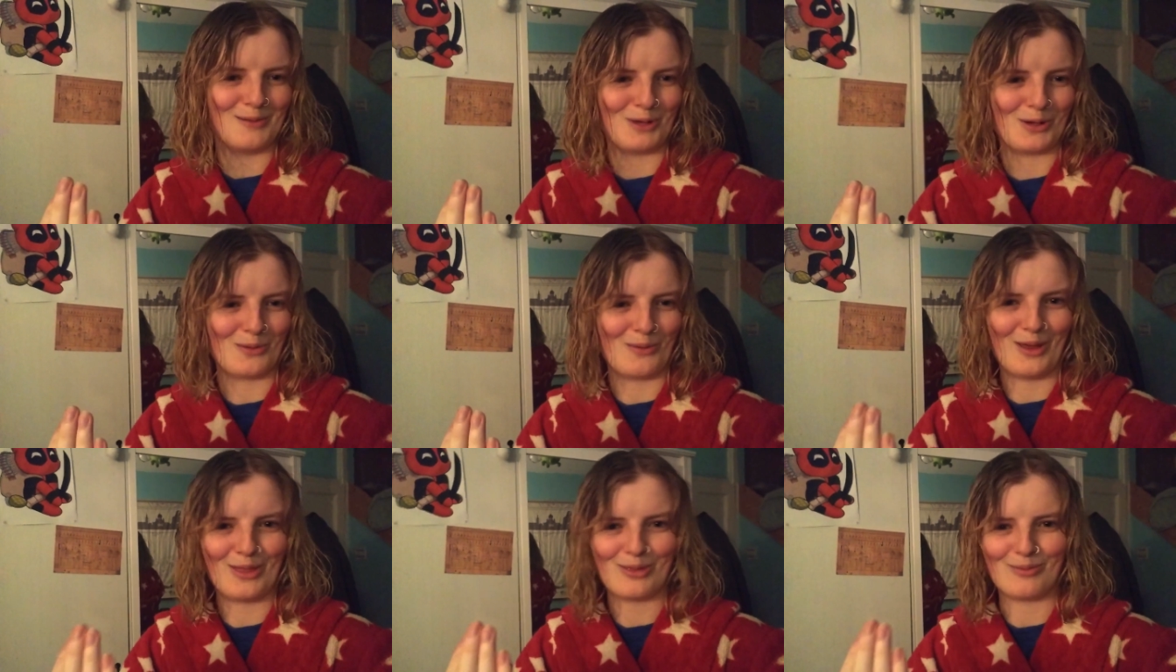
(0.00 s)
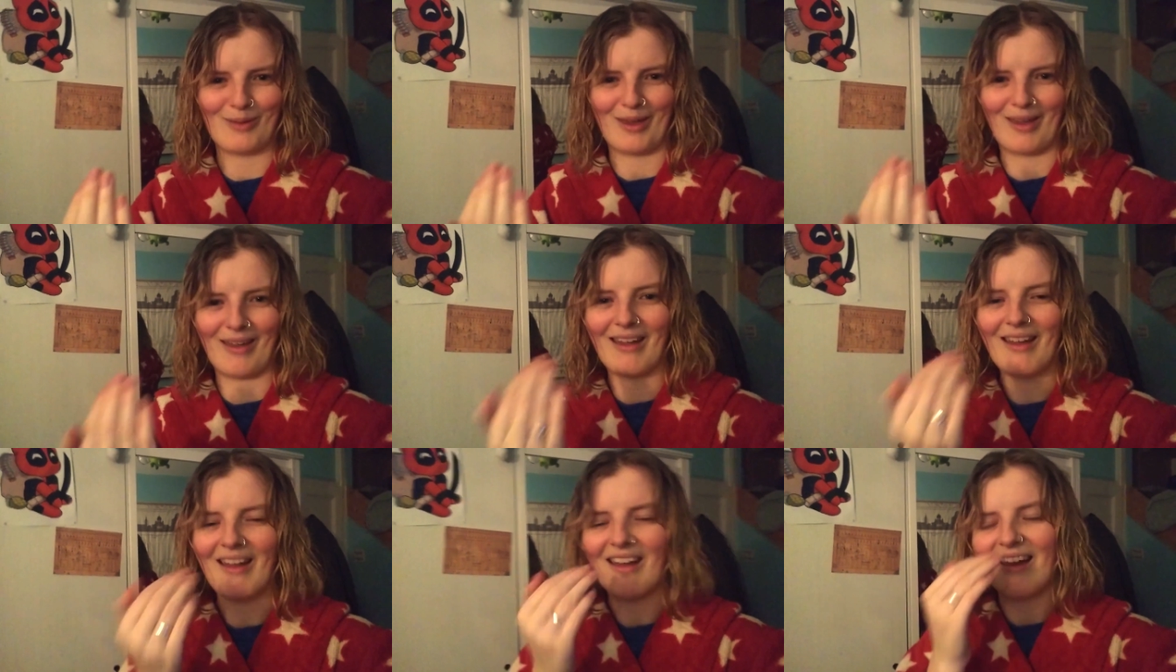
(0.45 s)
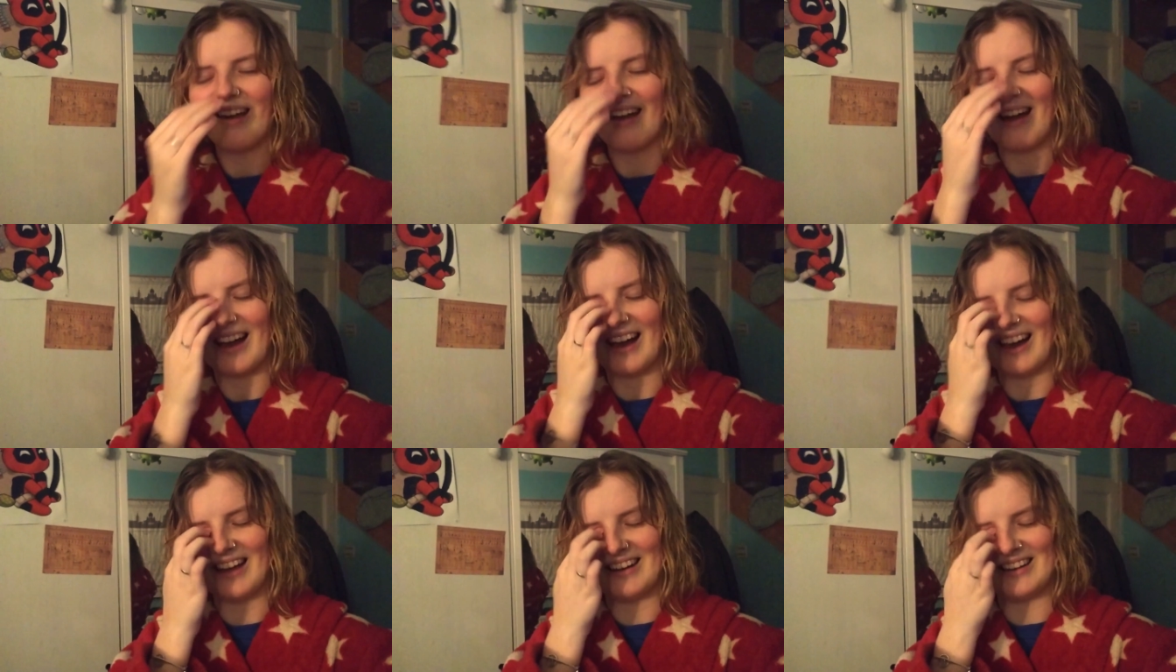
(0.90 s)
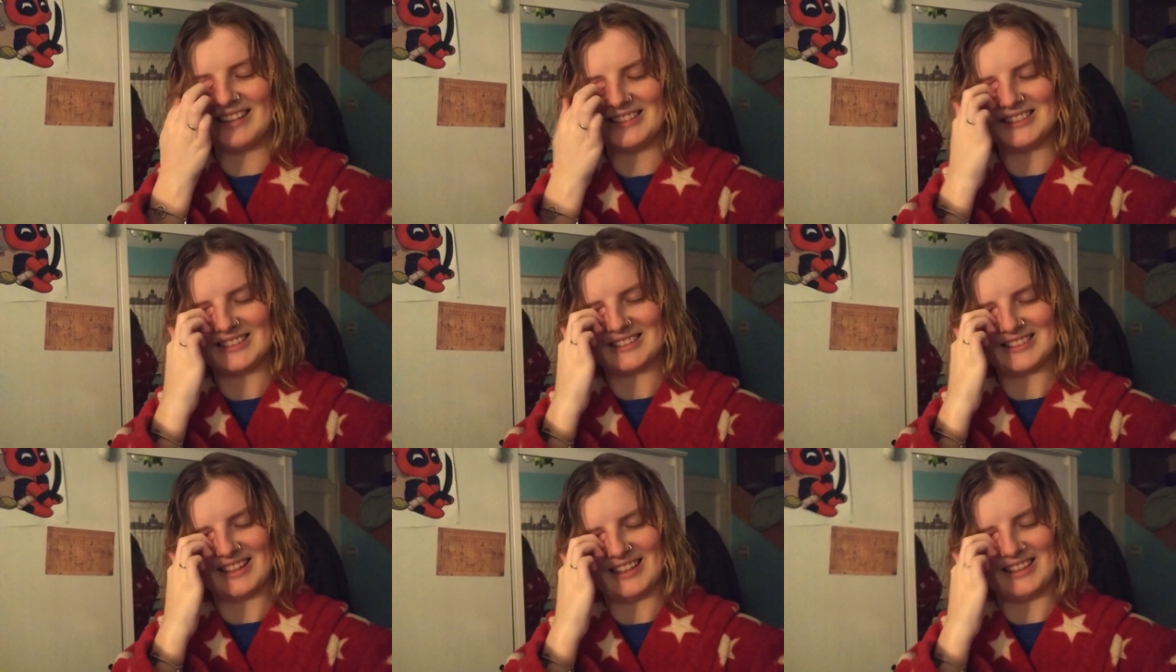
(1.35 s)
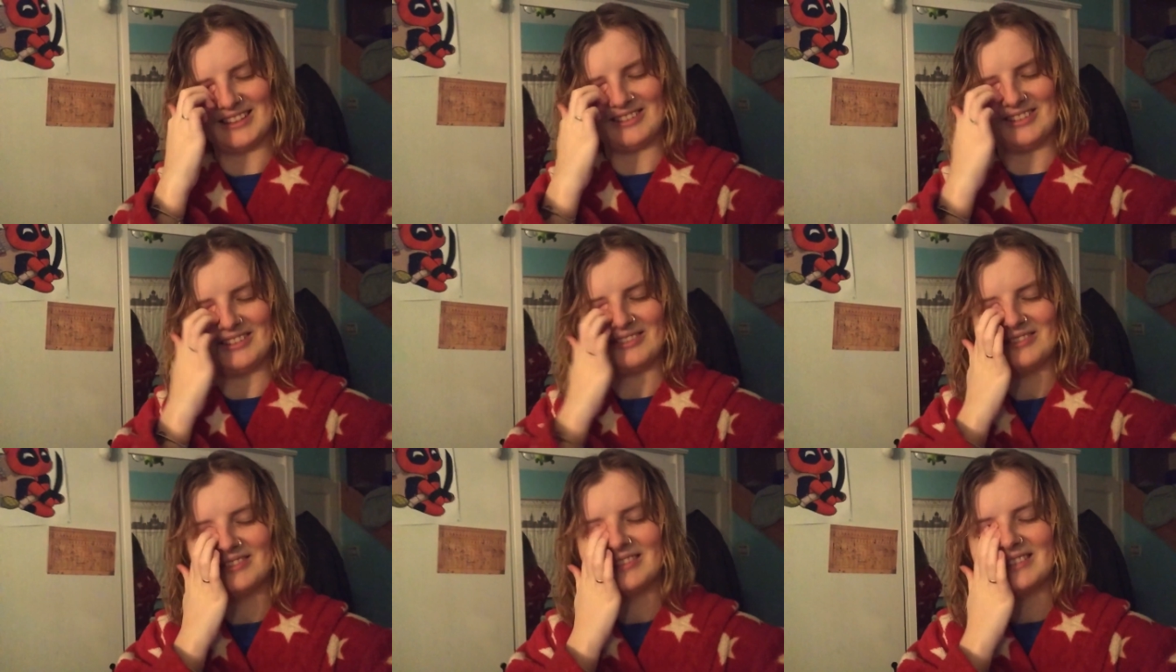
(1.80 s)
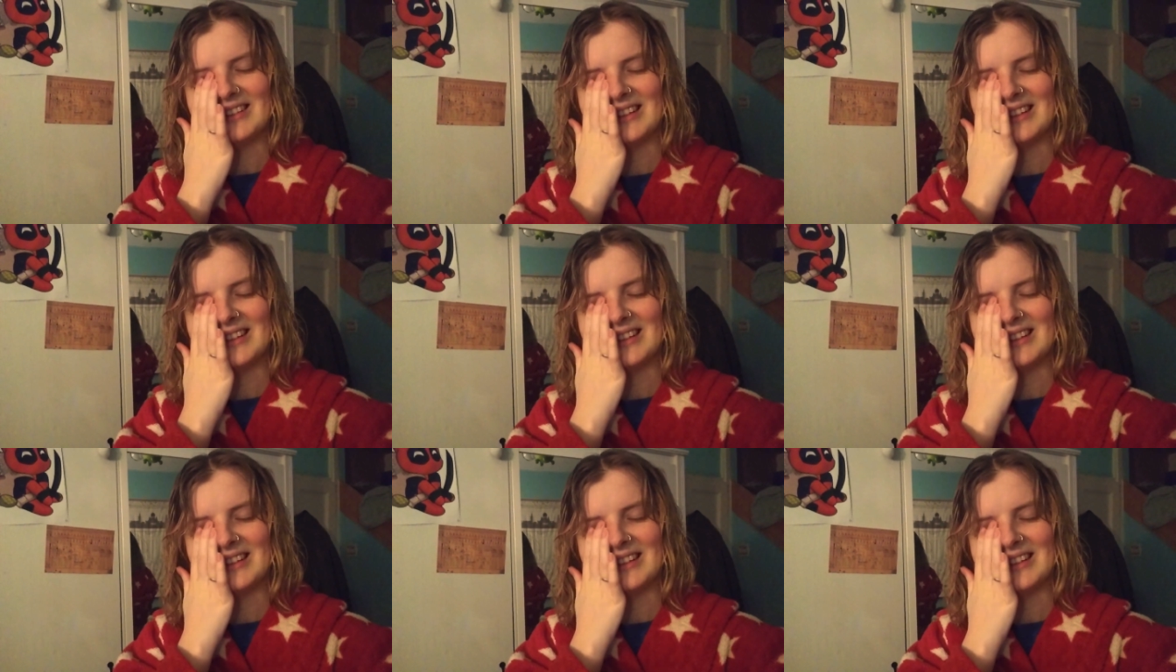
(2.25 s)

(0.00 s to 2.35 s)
coming with me. And I just, I don't know,